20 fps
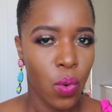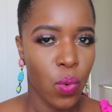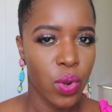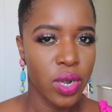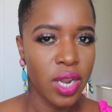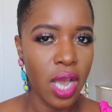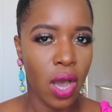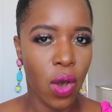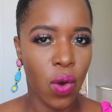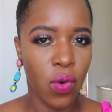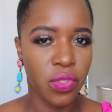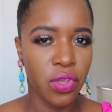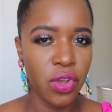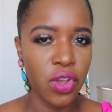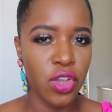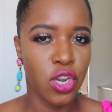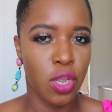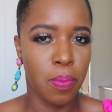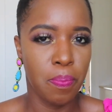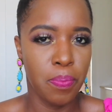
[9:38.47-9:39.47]
when you're out
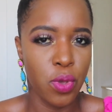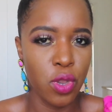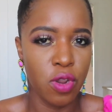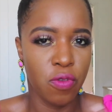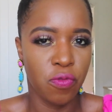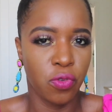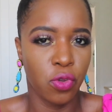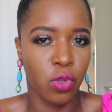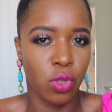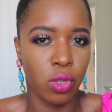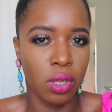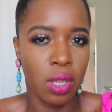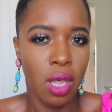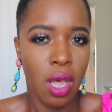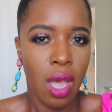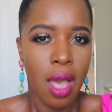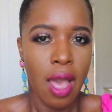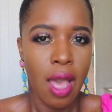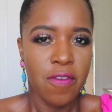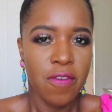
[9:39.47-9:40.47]
there in your beautiful
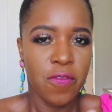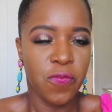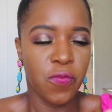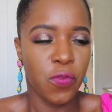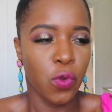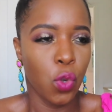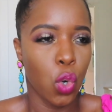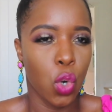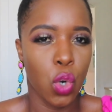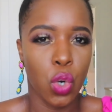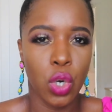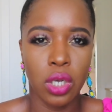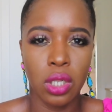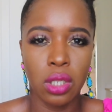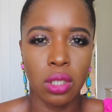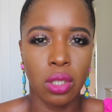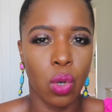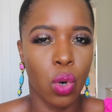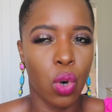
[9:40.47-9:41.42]
floral